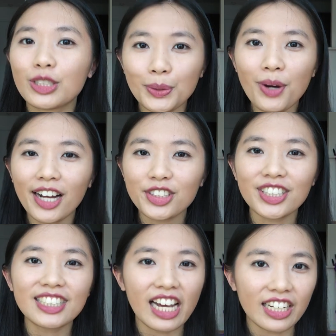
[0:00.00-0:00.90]

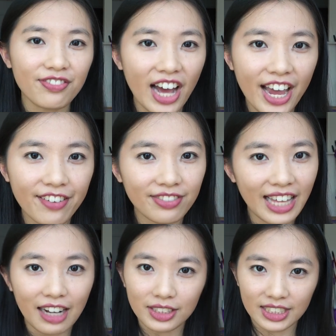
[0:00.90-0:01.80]

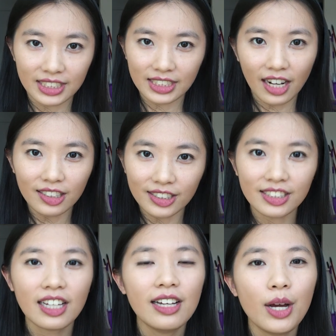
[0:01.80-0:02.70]

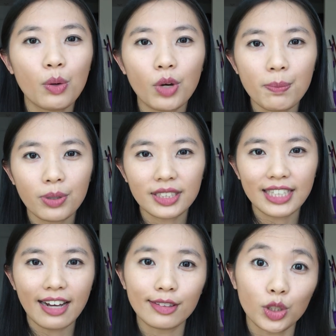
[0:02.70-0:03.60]
$295,000. We put
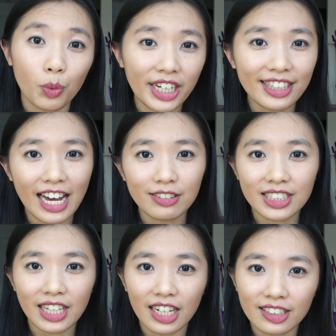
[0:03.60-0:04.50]
down
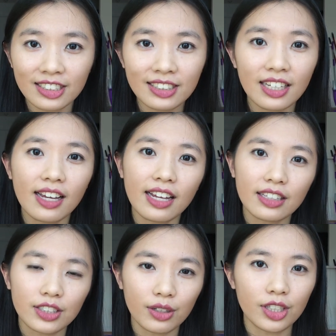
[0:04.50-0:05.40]
$20,000.
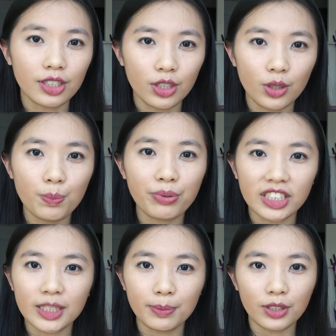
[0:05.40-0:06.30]
So the new
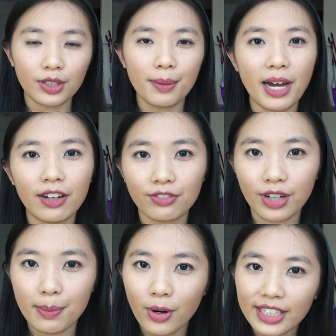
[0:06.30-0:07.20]
principal amount for
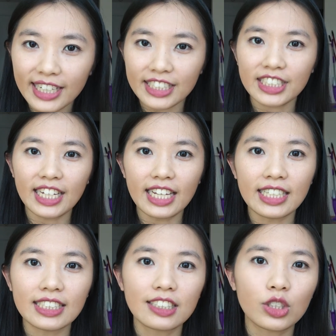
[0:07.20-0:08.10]
our mortgage
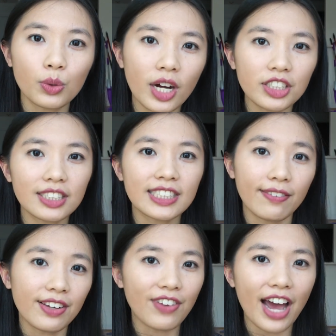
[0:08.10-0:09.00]
is
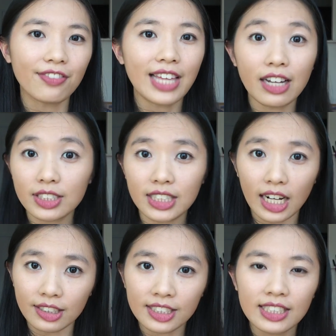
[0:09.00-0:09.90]

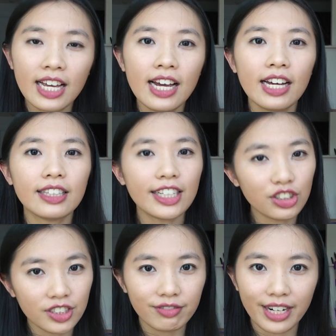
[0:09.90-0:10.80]
$275,000. The
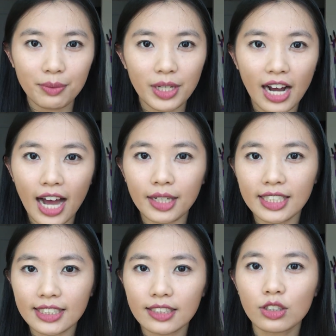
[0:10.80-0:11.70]
interest rate we got is